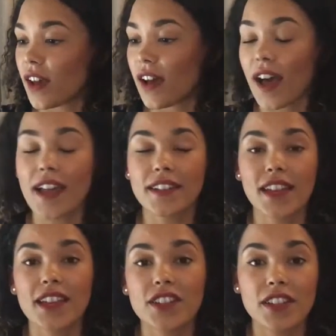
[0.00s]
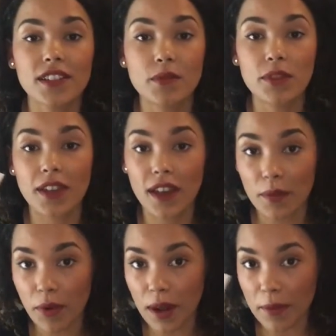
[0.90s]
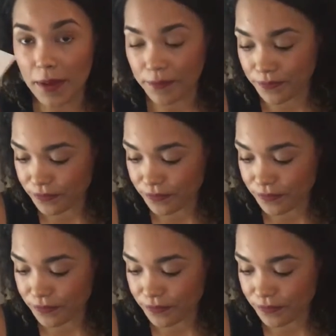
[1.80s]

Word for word: anti-aging smoothing eye primer,